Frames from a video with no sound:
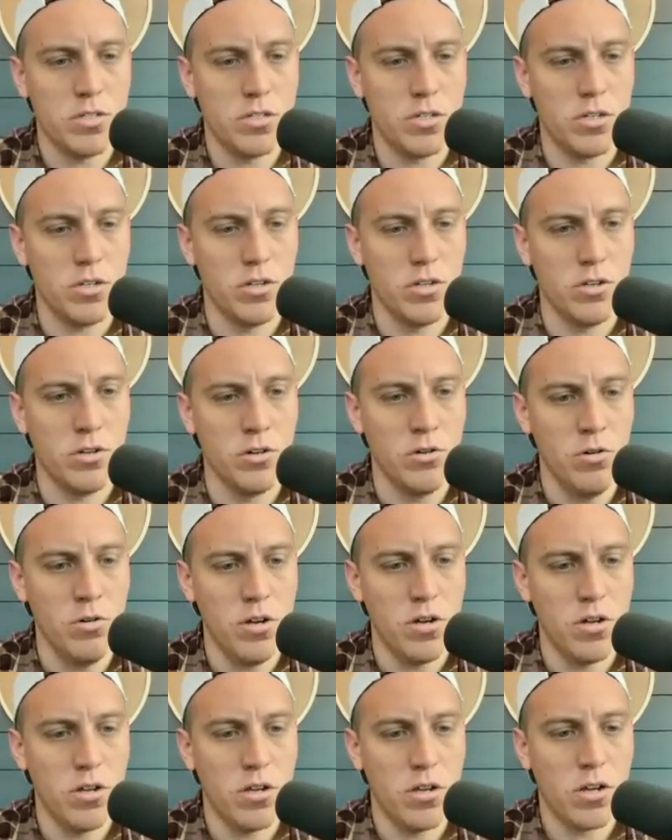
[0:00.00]

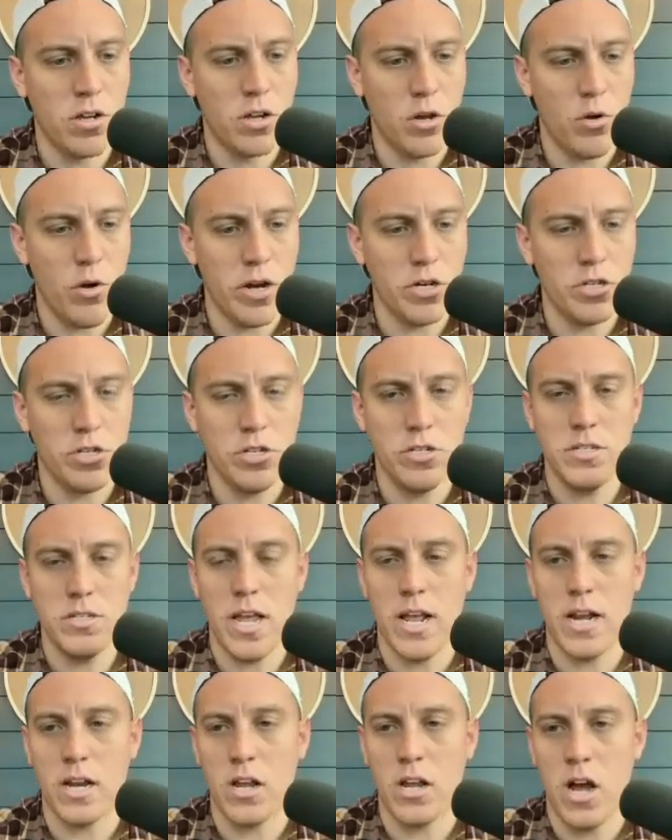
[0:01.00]
to questions
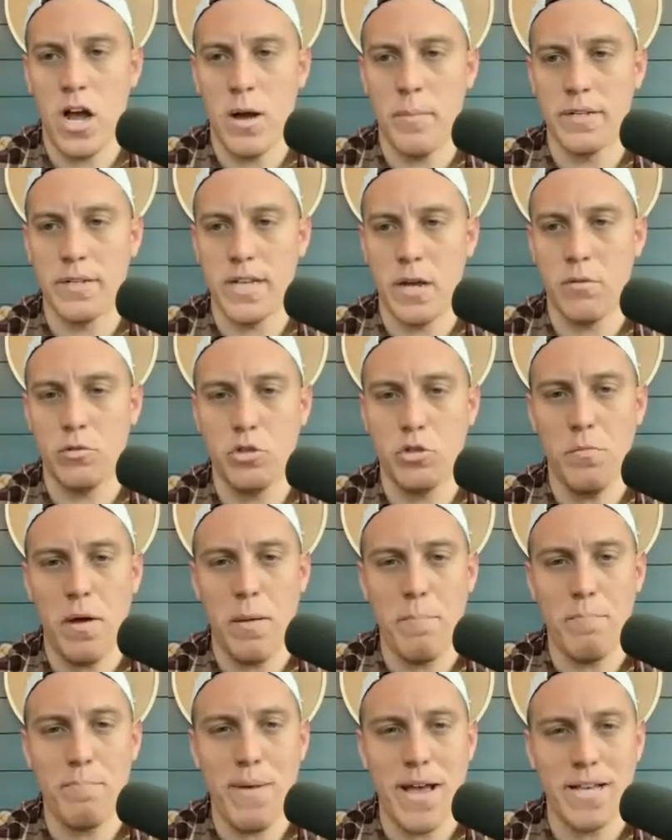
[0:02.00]
and comments. do
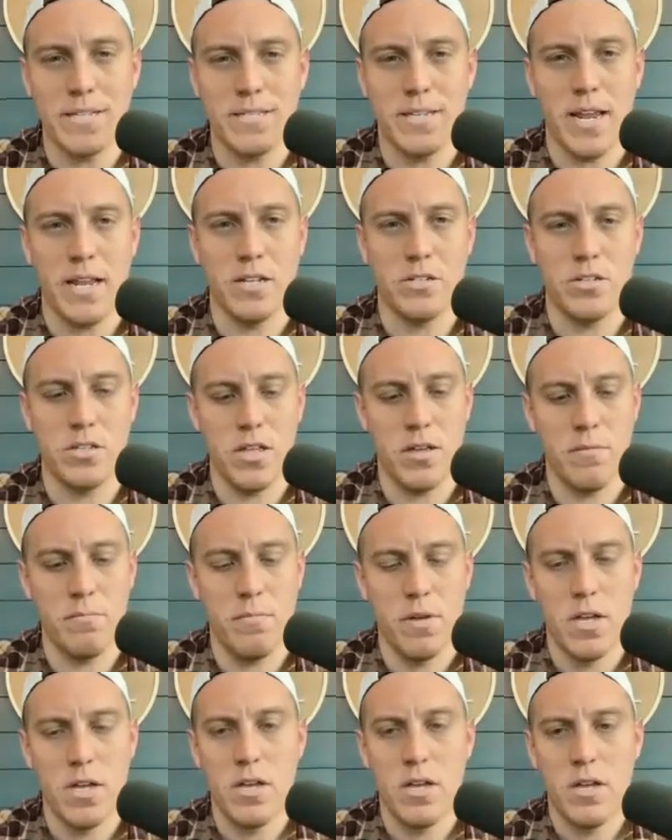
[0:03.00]
my best to answer
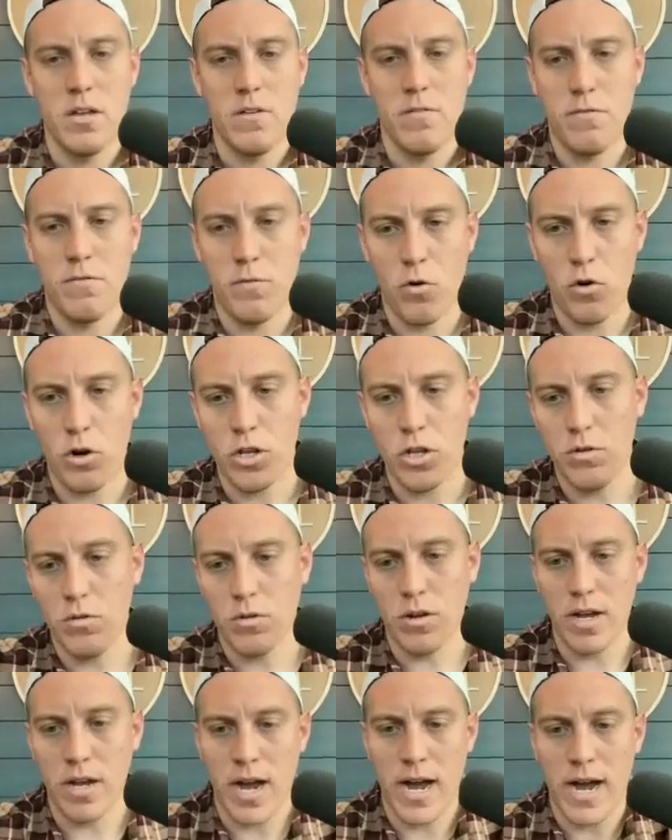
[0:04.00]
them for you
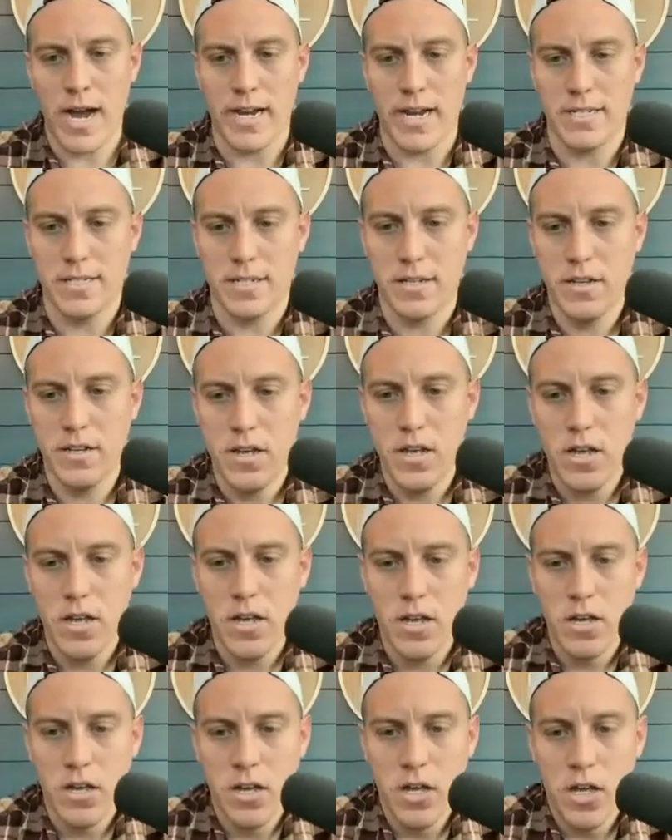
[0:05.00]
guys.
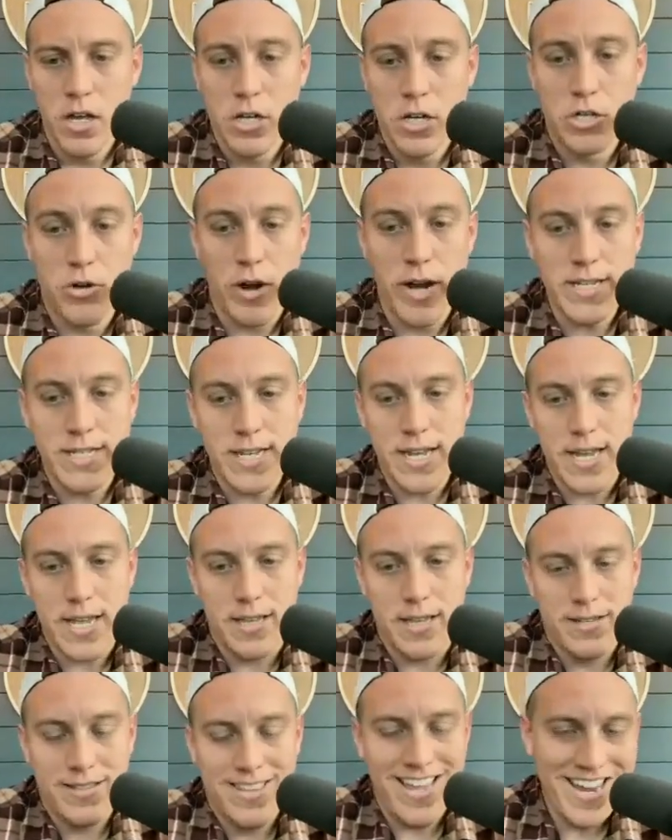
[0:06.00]

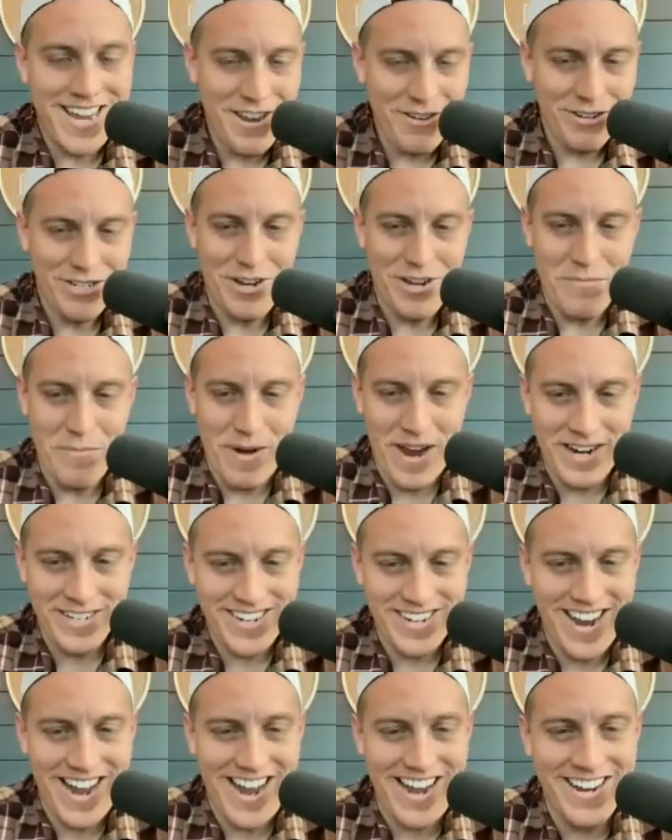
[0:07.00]
Tracy, thank you so
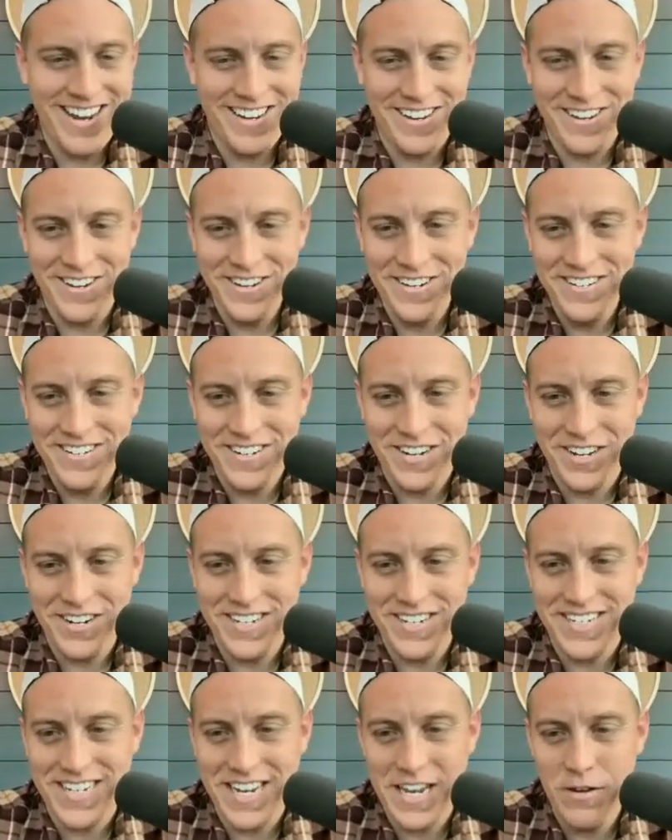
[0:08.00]
much. Hi, good
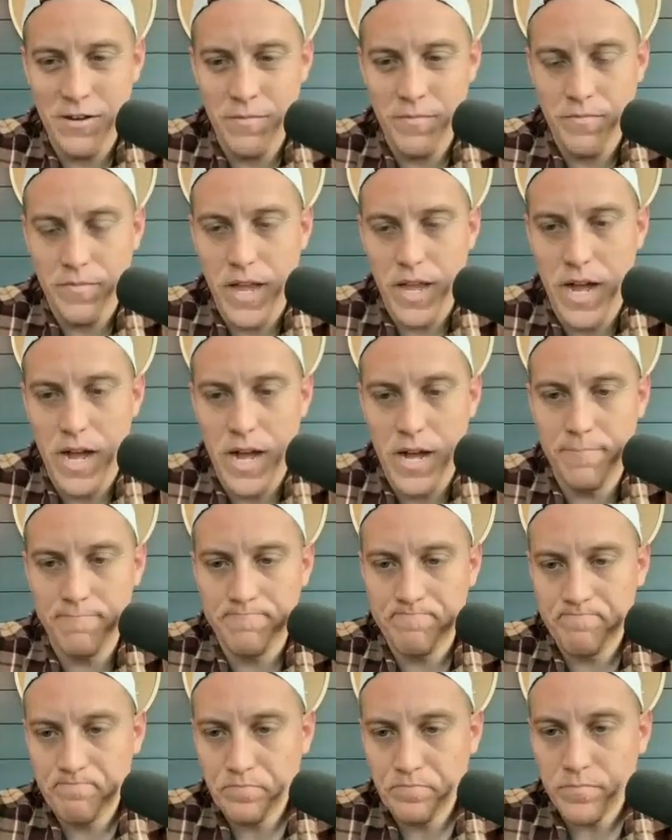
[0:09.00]
to see you.
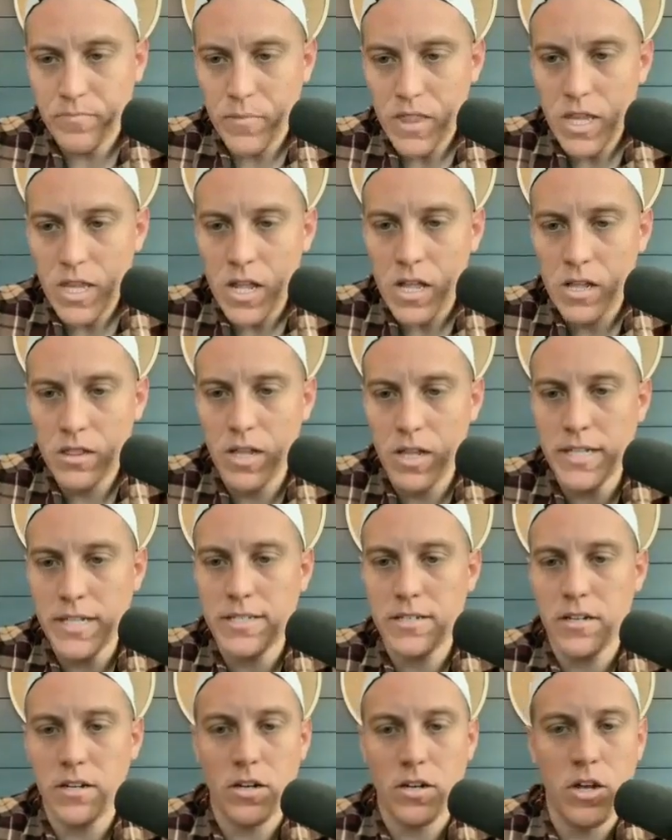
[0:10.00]

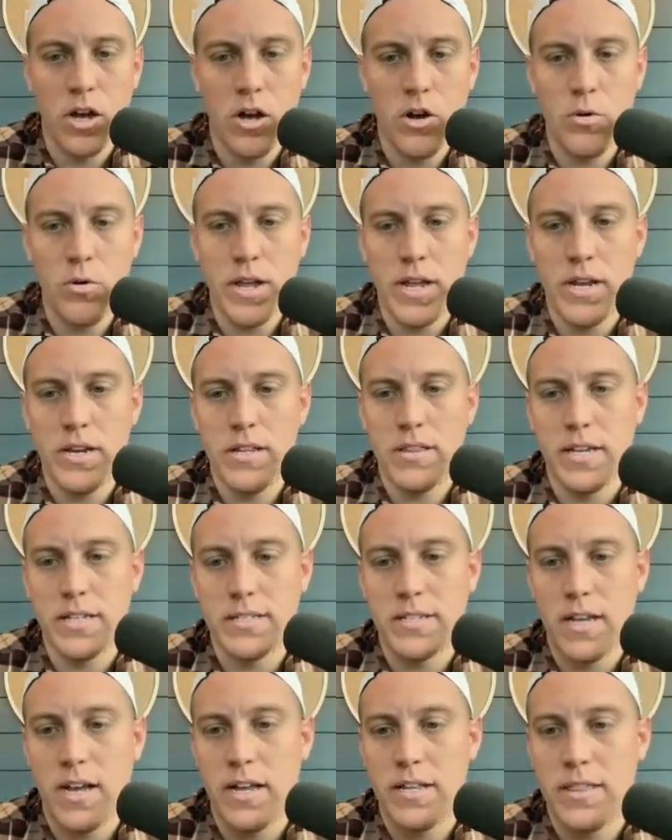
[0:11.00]
Let's go into
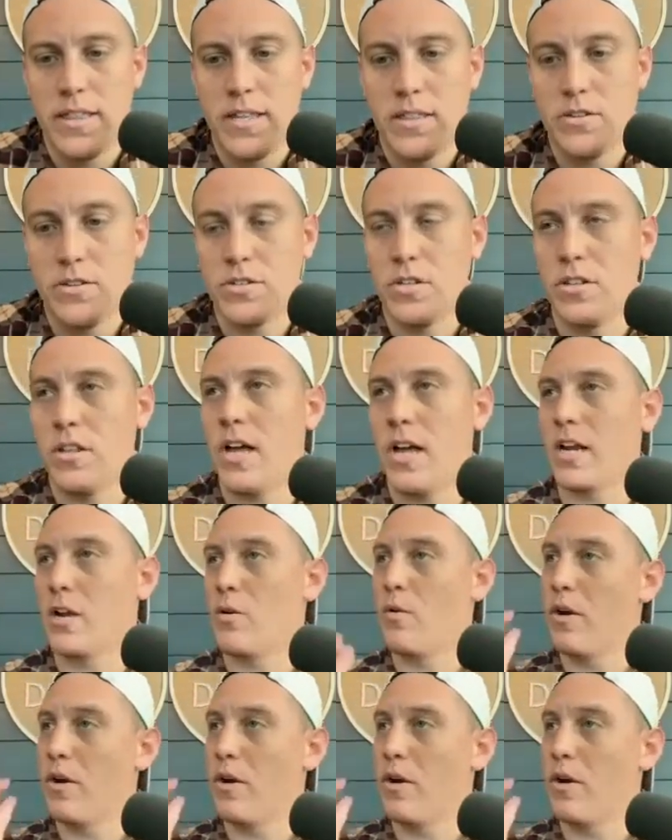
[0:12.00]
this. I think there's a lot of